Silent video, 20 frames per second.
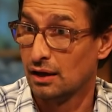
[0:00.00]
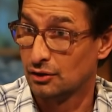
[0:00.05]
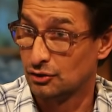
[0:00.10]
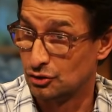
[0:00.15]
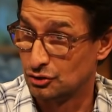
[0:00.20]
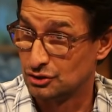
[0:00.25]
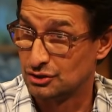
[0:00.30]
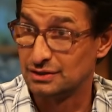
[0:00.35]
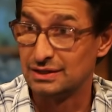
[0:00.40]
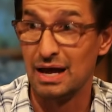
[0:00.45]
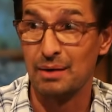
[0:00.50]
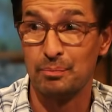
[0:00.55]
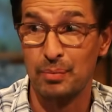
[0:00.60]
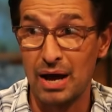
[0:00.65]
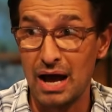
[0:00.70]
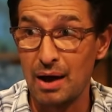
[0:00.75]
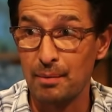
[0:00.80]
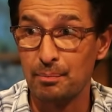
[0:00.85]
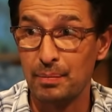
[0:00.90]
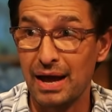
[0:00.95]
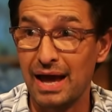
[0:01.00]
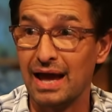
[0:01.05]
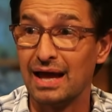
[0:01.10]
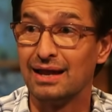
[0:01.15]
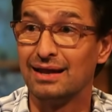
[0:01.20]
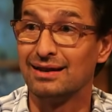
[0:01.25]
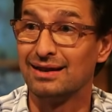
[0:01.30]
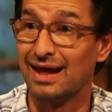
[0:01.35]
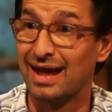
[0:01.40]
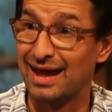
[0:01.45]
To step up
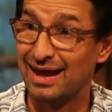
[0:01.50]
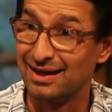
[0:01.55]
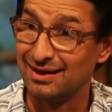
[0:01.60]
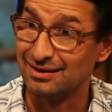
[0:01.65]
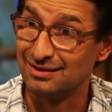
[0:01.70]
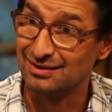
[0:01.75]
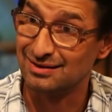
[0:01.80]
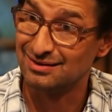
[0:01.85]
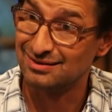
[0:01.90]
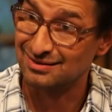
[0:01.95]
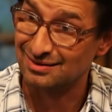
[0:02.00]
and